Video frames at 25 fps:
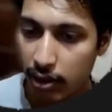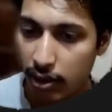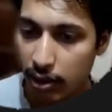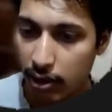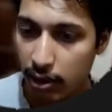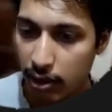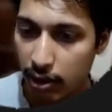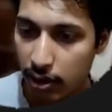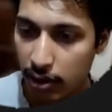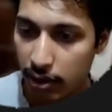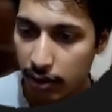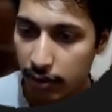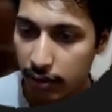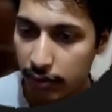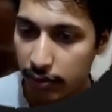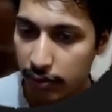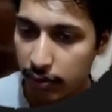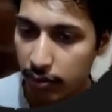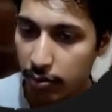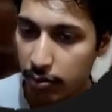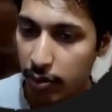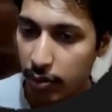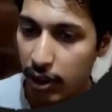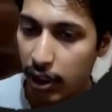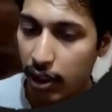But I am the
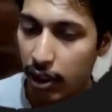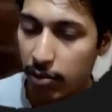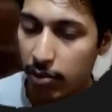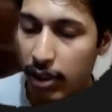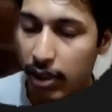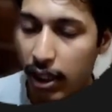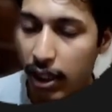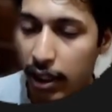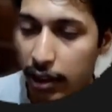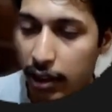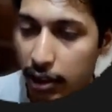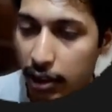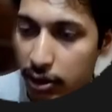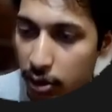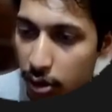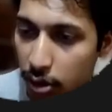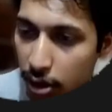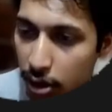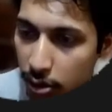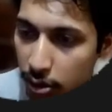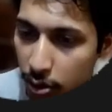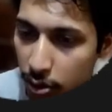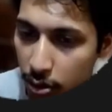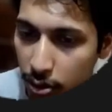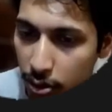Linux user, so
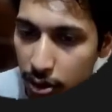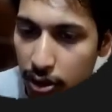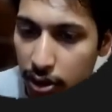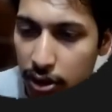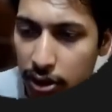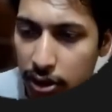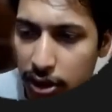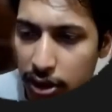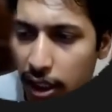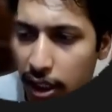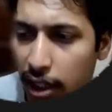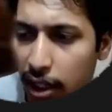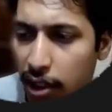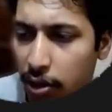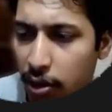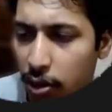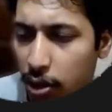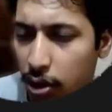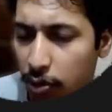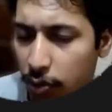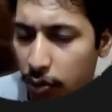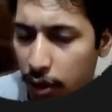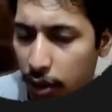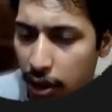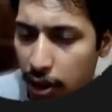CLR not working in my
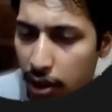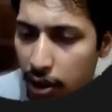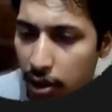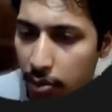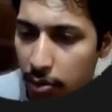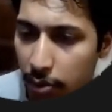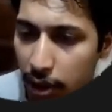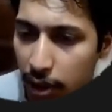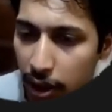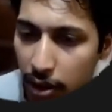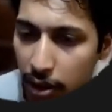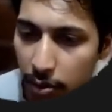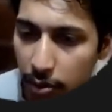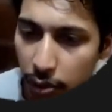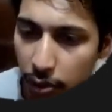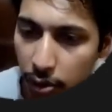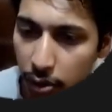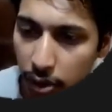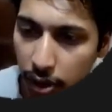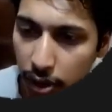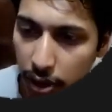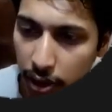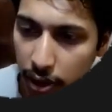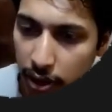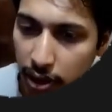computer.
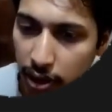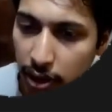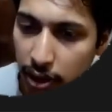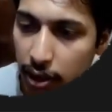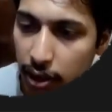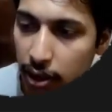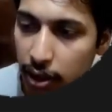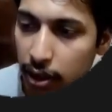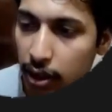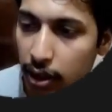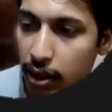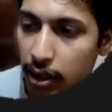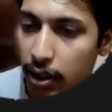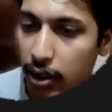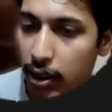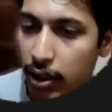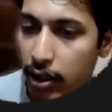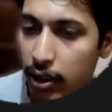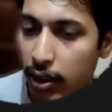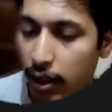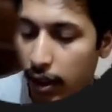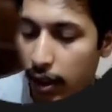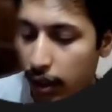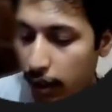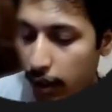Let's
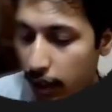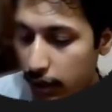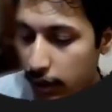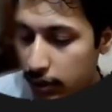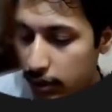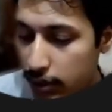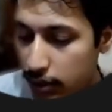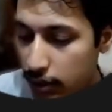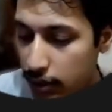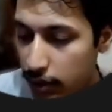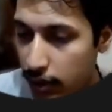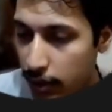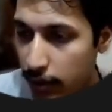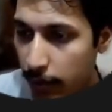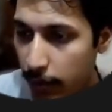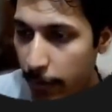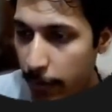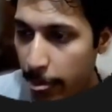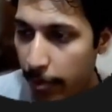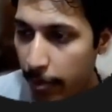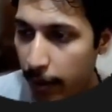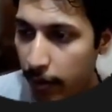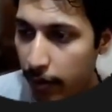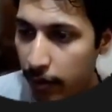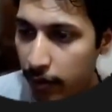first
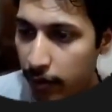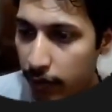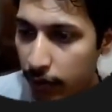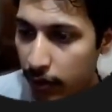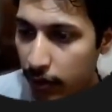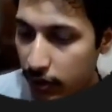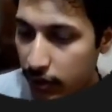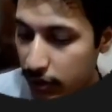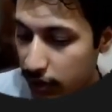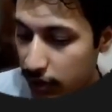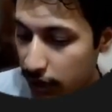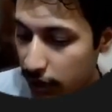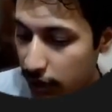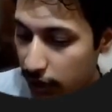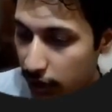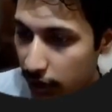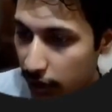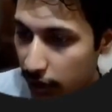change the directory.